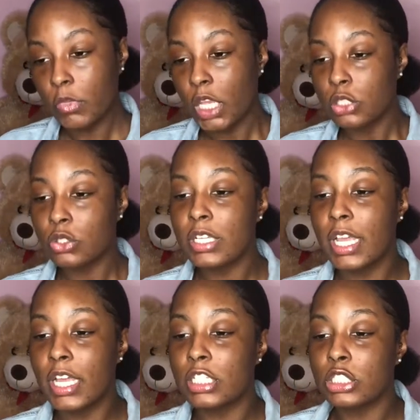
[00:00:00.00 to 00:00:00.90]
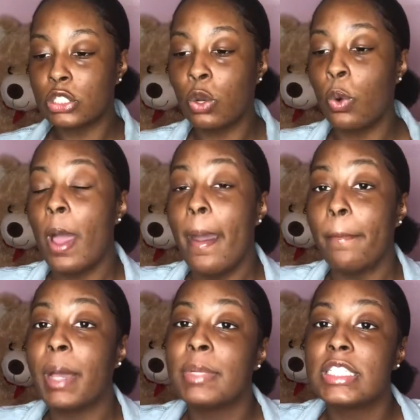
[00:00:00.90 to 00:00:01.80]
So yeah, so
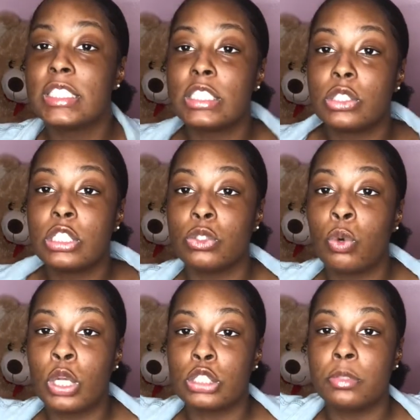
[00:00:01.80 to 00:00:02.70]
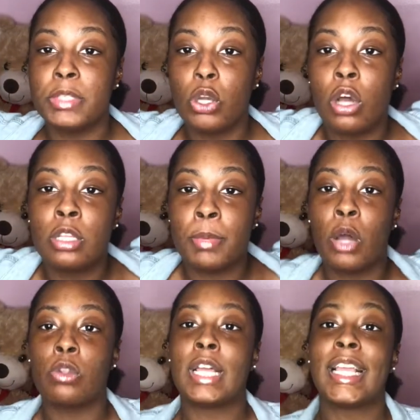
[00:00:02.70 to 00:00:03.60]
my business is going to be all
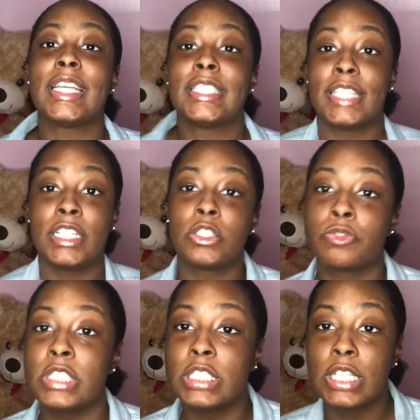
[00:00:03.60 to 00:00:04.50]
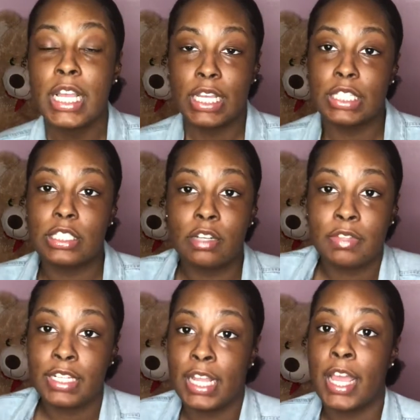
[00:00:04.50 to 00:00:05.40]
about like accessories and stuff
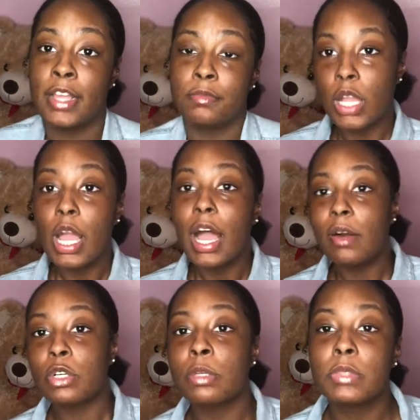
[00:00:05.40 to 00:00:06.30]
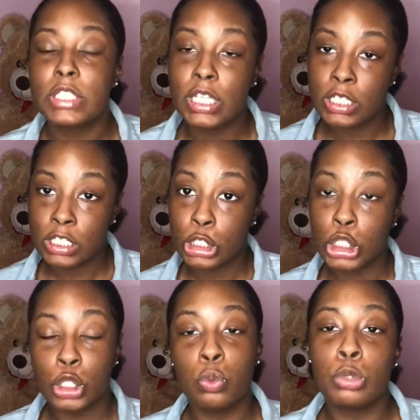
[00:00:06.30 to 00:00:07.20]
like that. I'm going to be selling
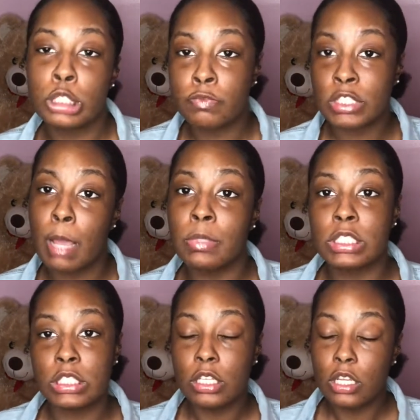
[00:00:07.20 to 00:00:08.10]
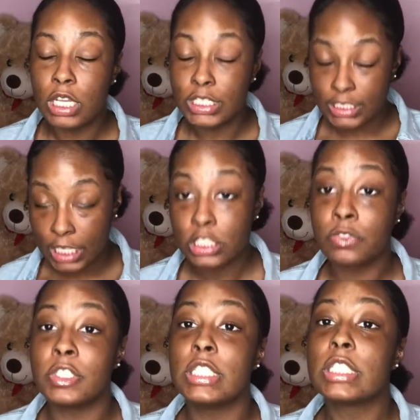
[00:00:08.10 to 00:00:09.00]
cute different types of
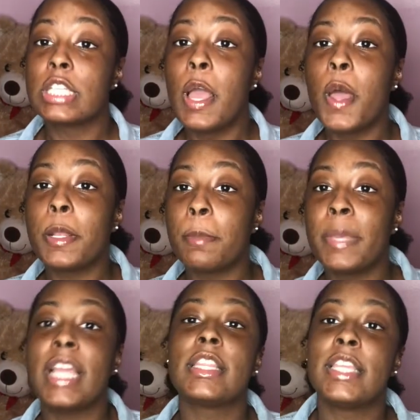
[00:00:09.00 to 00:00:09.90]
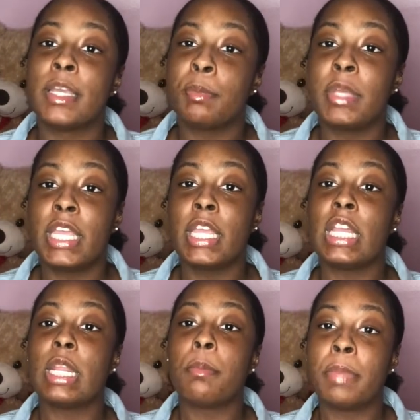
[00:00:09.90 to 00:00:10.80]
accessories. The main thing
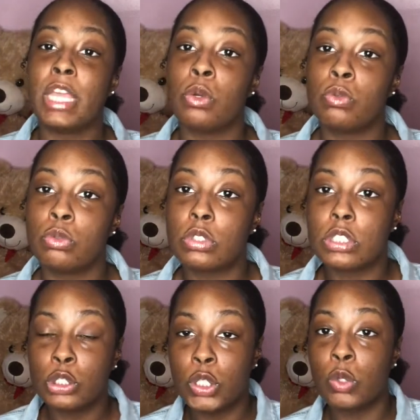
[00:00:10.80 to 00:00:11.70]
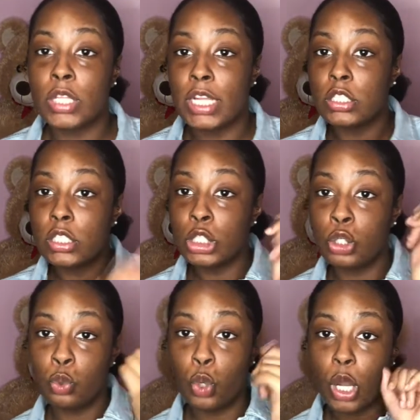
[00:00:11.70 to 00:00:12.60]
being bangles, you know, like the
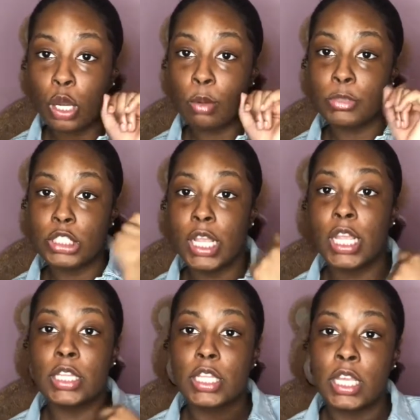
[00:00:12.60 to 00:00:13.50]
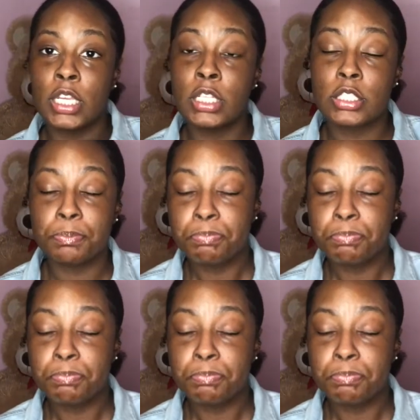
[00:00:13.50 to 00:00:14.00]
little chain things.